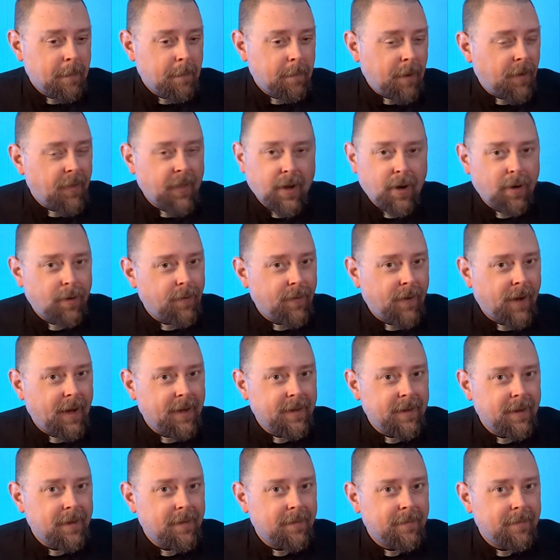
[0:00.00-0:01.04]
But they don't
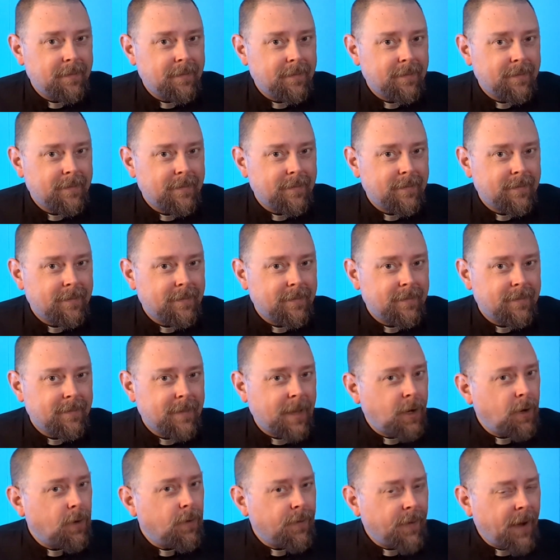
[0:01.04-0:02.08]
find it.
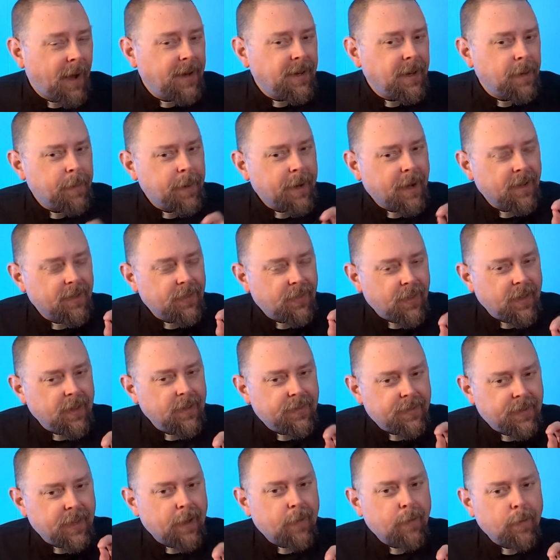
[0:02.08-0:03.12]
They don't find it because
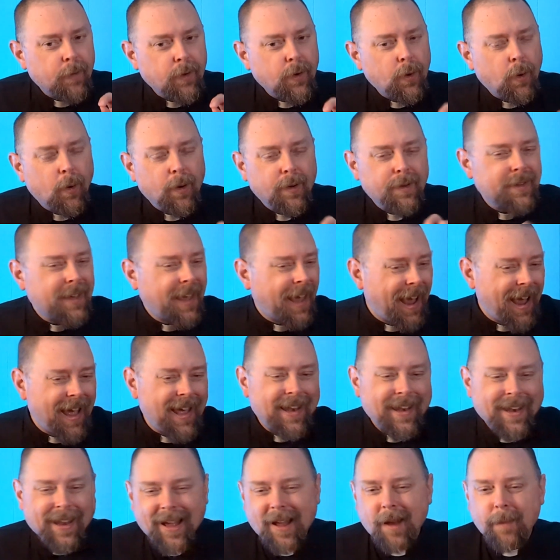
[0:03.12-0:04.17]
these secret doors
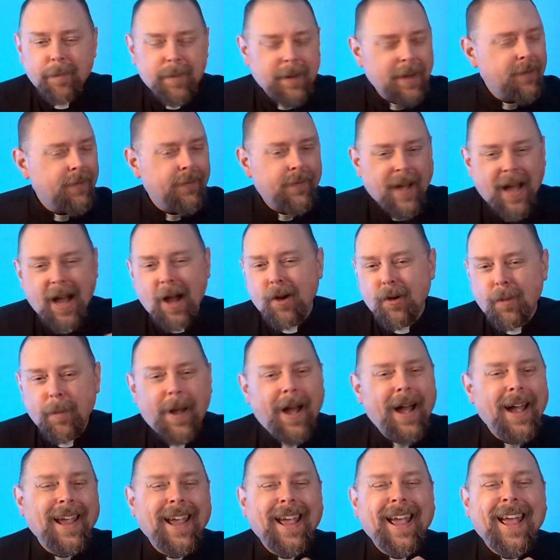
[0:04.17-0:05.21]
cannot be found
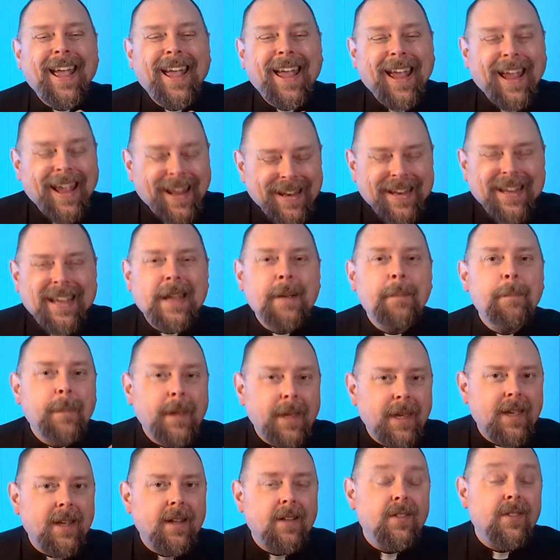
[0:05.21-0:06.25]
by any
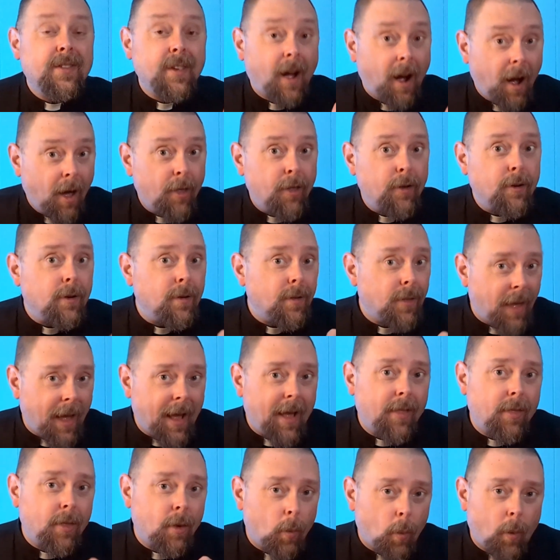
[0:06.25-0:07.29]
means other
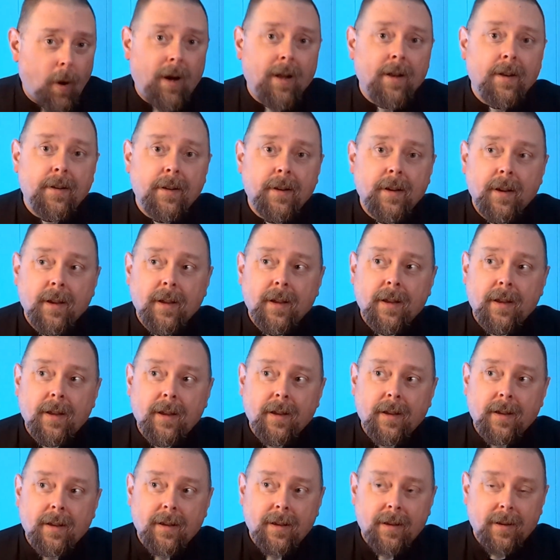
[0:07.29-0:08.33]
than the
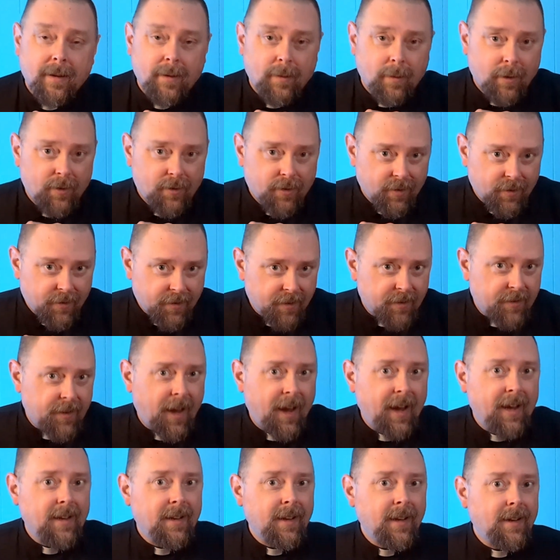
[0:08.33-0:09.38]
one which is
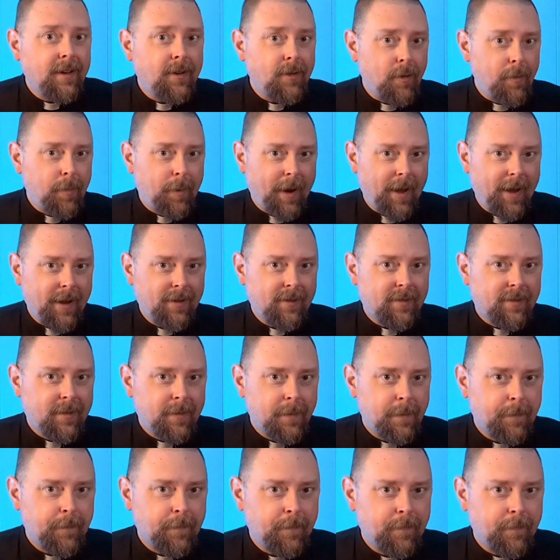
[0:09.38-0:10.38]
designed into the place.